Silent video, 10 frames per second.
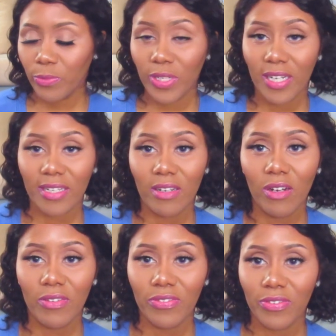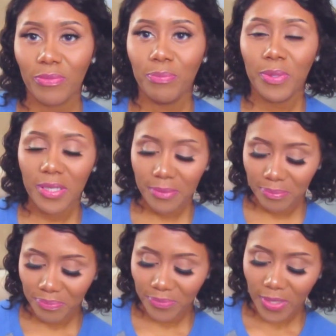when I get off. But
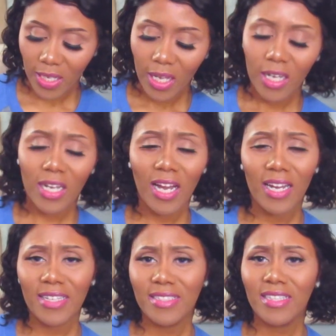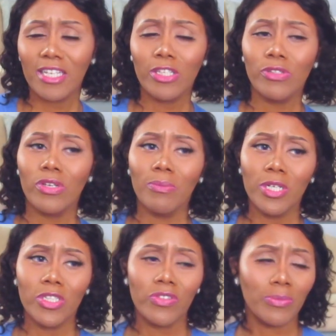guys, thank you so
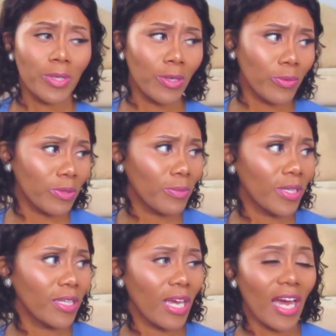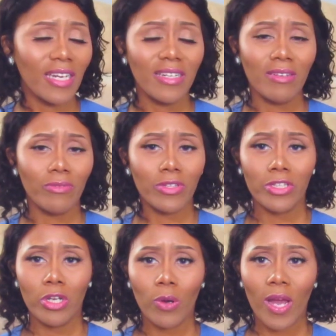much for being with me. I didn't
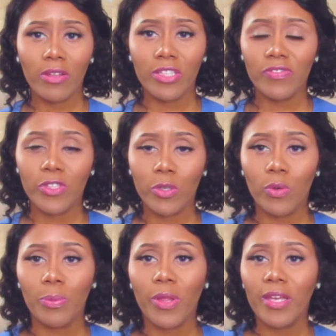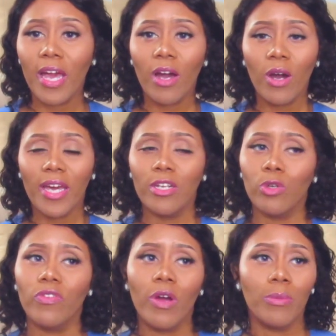really know how this video would play out. I didn't
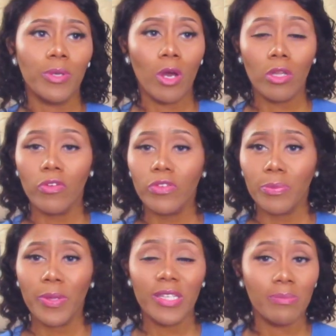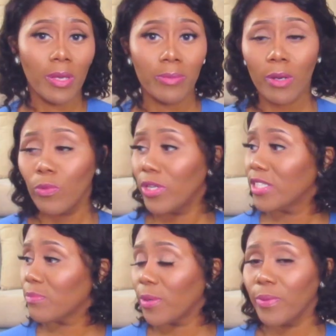know if I would be all over the place. Maybe I
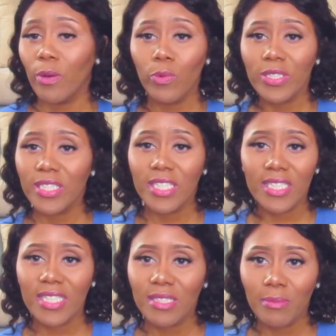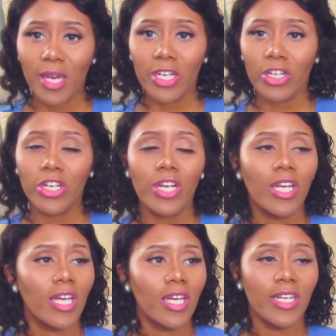was, maybe I wasn't. It doesn't matter.
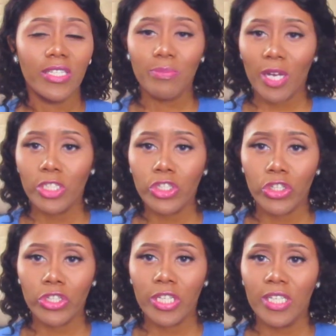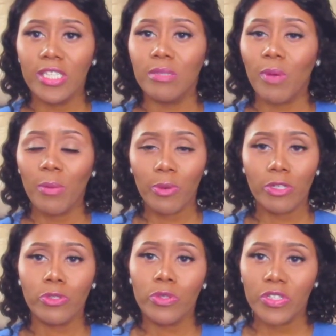It's my journey. It's my
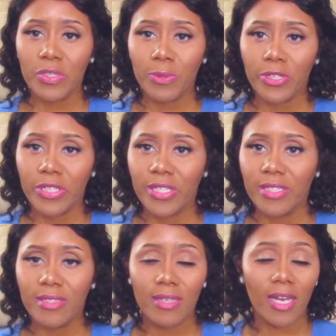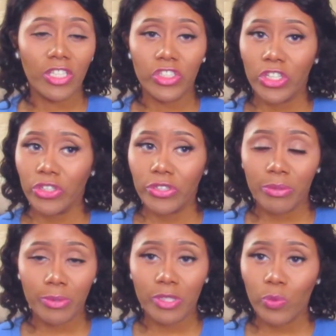personal experience. I shared it
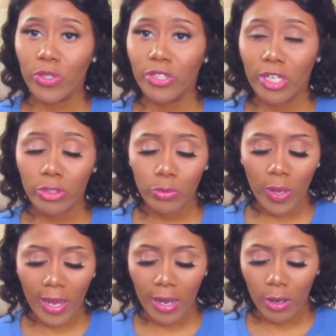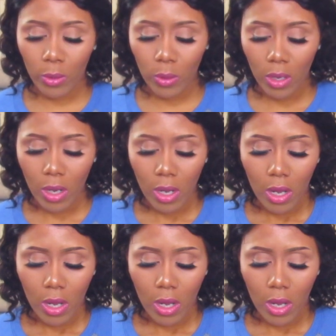the best way that I knew how.